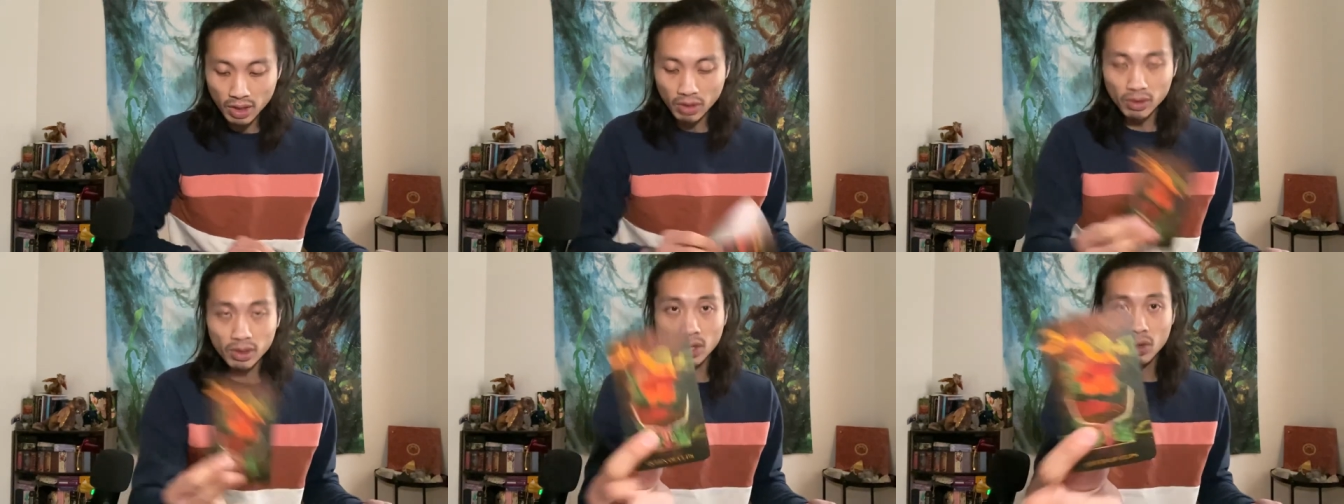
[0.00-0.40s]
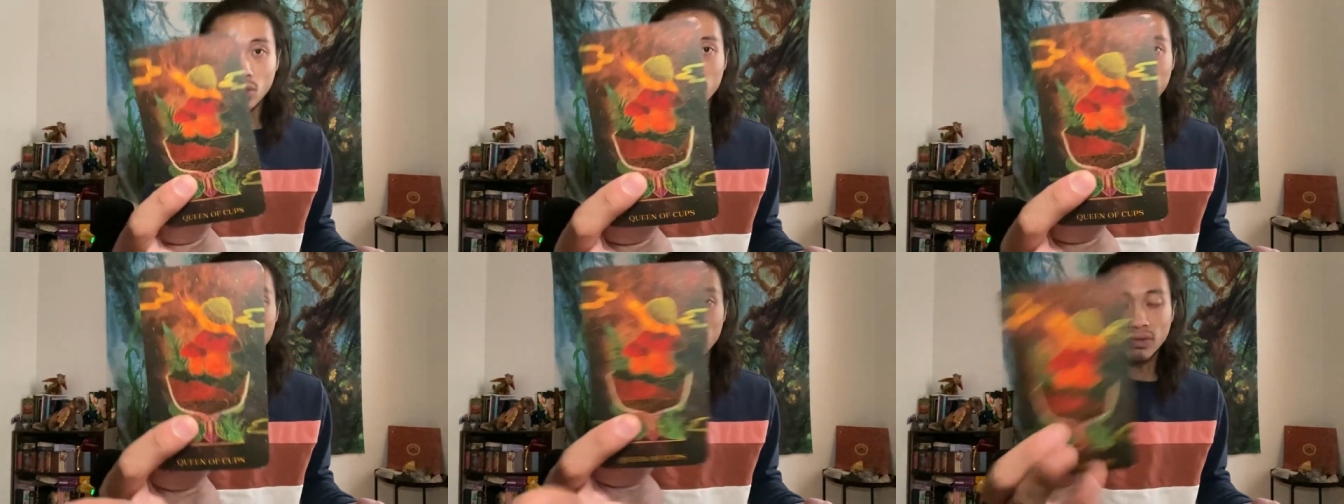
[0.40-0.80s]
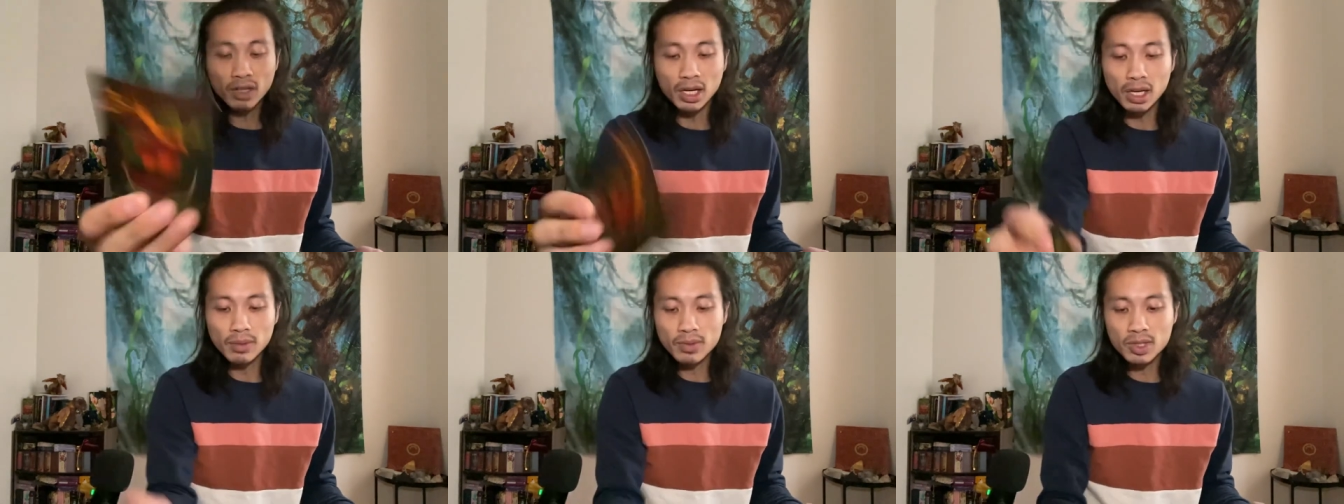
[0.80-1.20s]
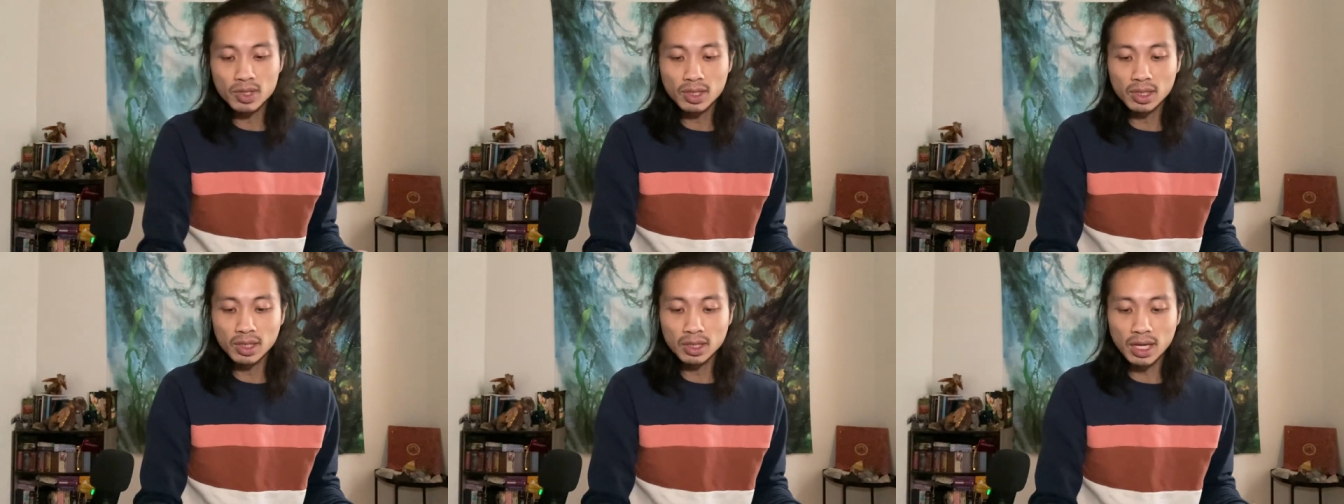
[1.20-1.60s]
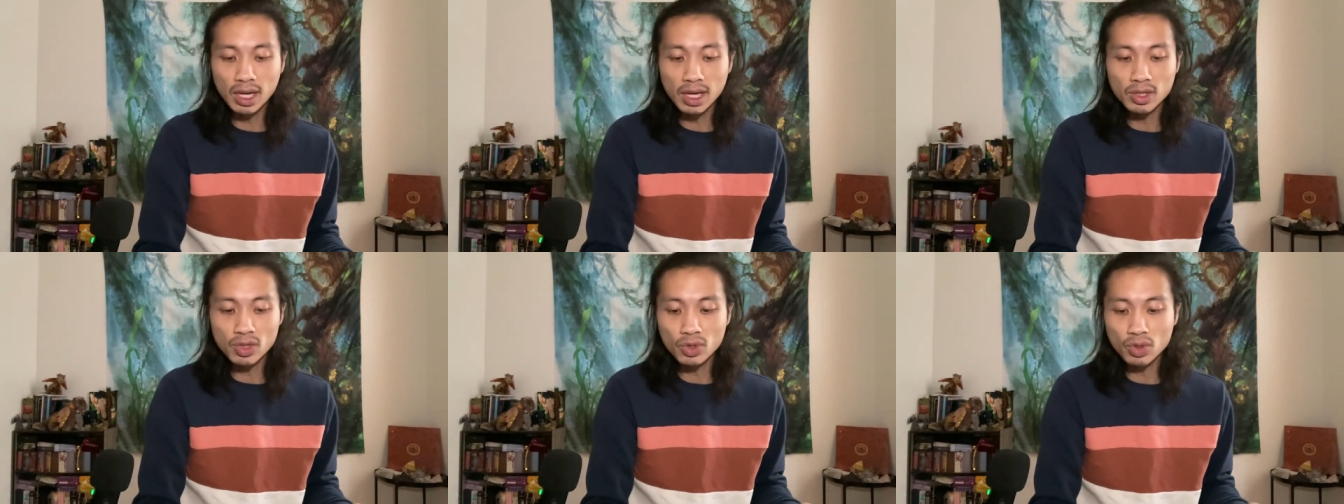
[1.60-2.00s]
With the Queen of Cups,
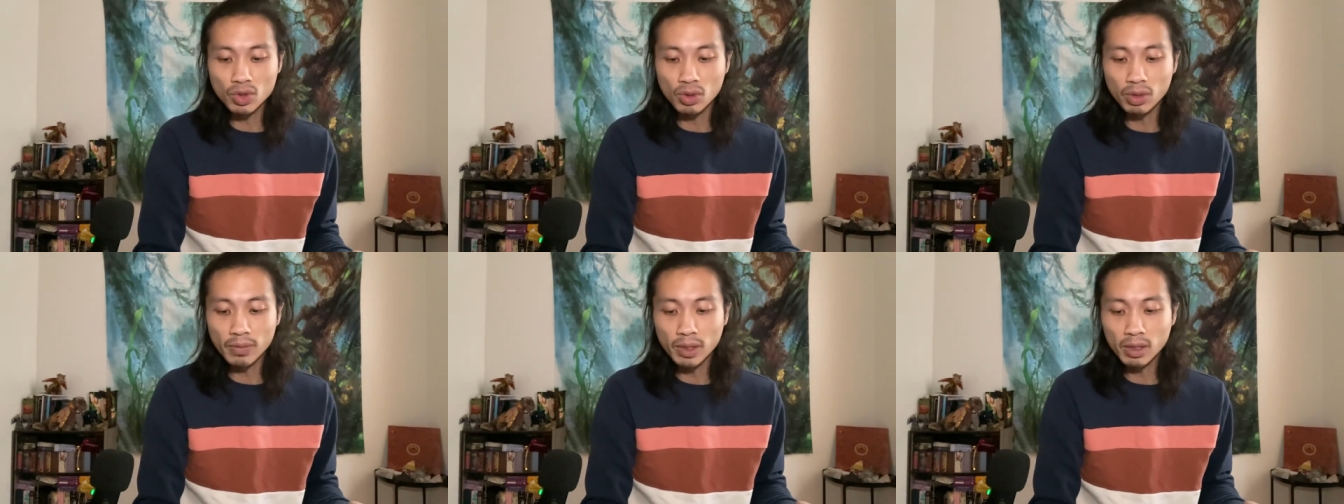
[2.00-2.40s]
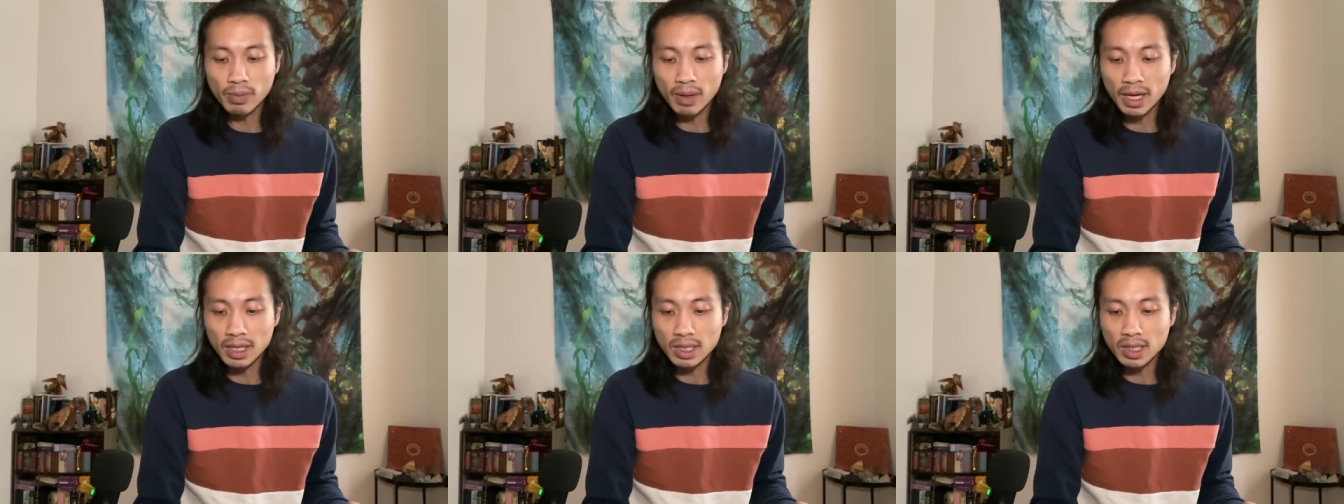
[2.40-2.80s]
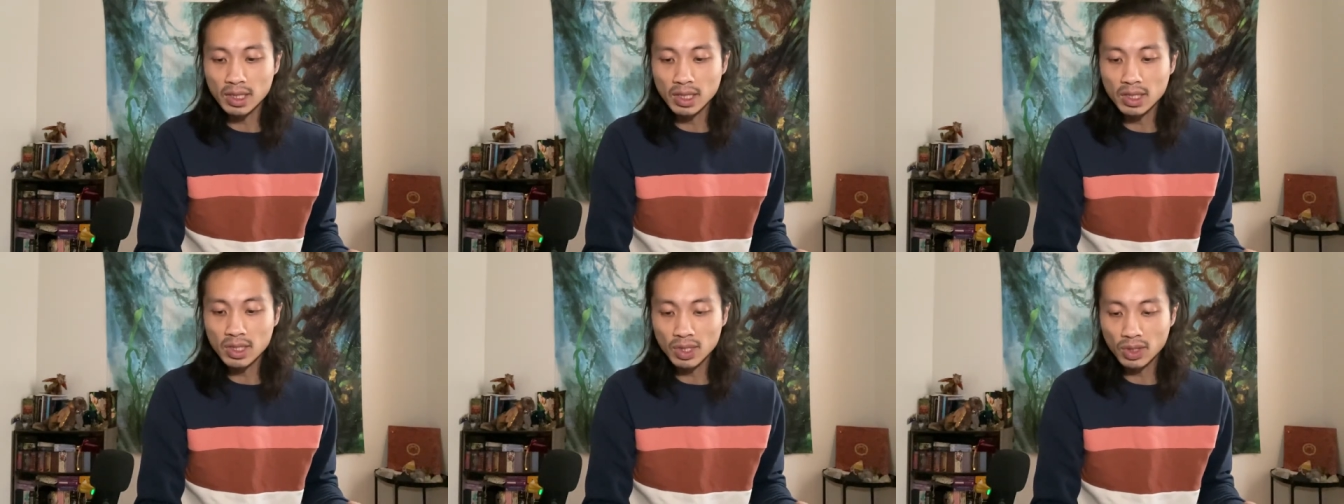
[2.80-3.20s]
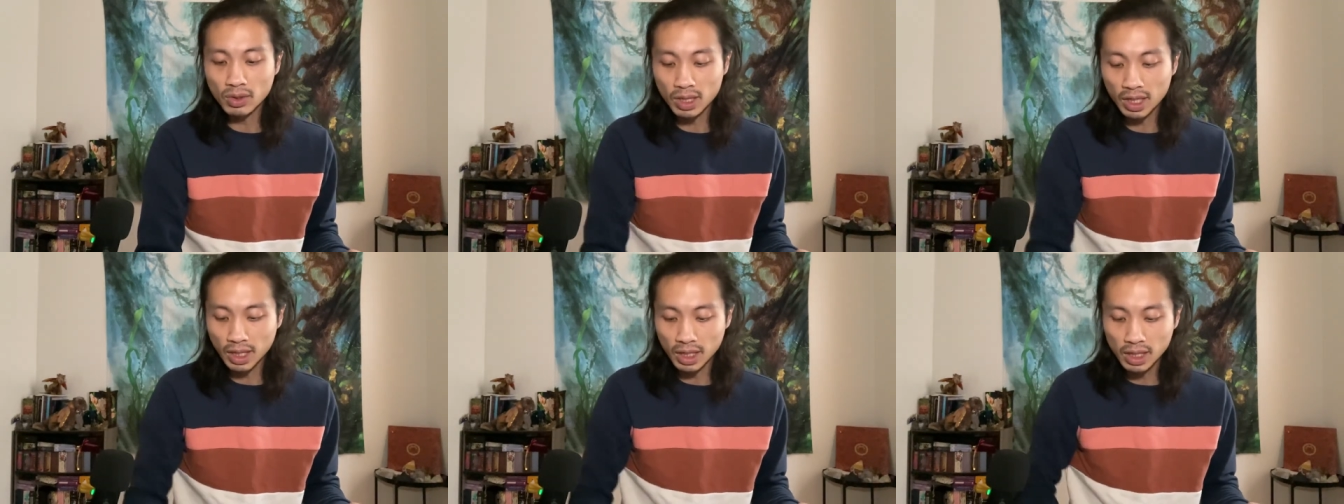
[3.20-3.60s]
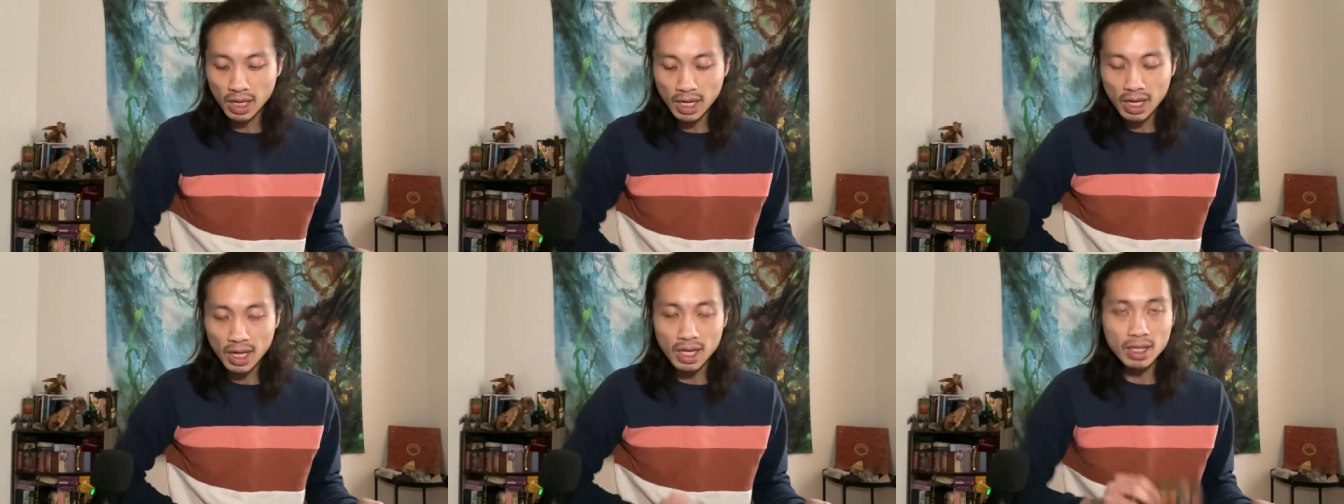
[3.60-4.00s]
Cancer, Scorpio, Pisces, okay?
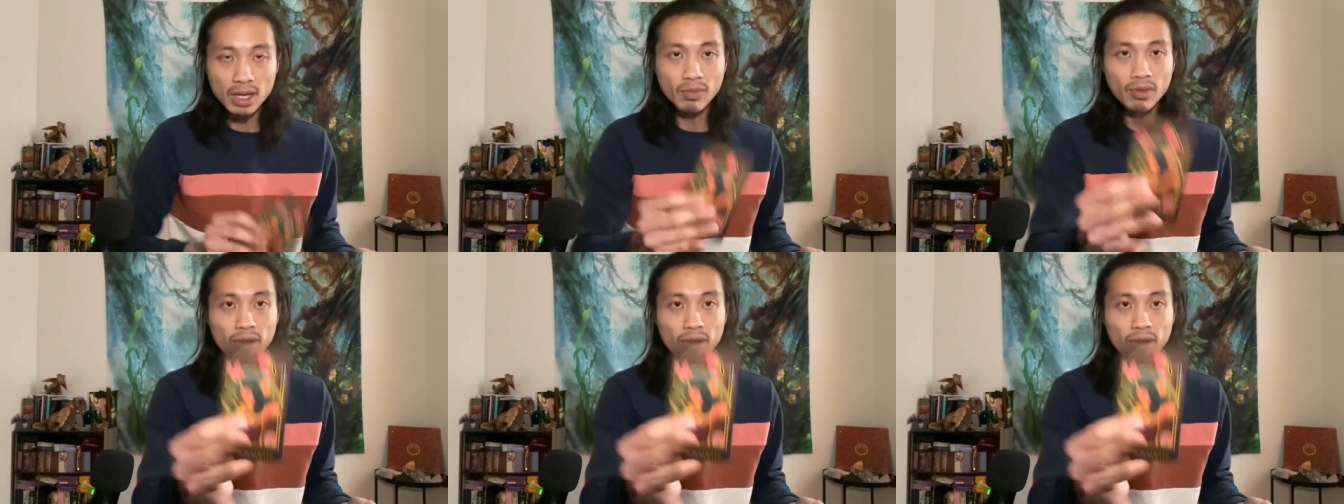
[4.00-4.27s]
And then